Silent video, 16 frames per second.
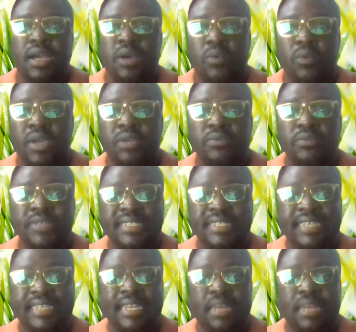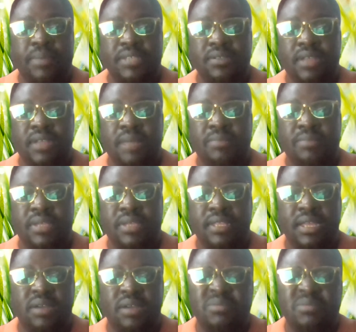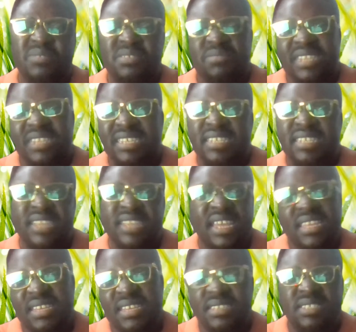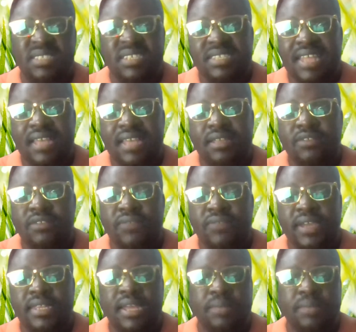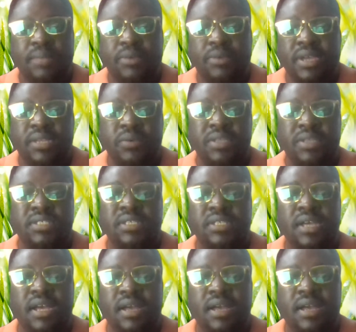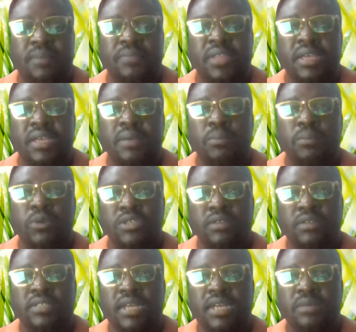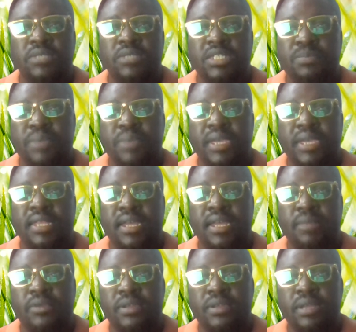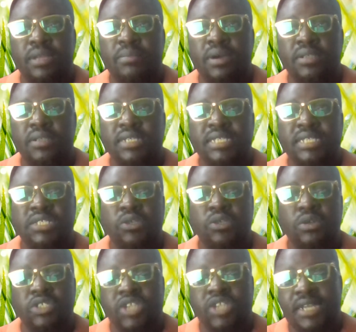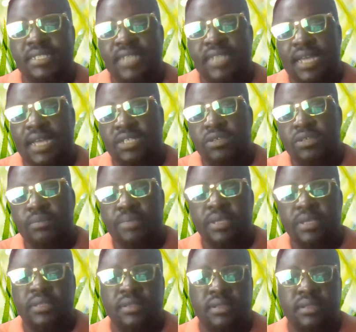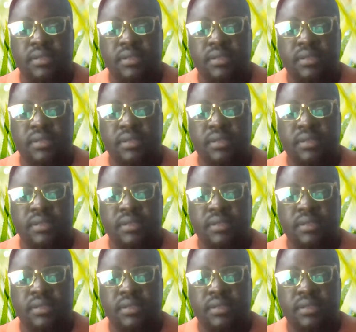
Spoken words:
when you reset that particular PIN there, it's likely you find that. But anyways, most of the time, this PIN that I'm talking about is your transaction PIN.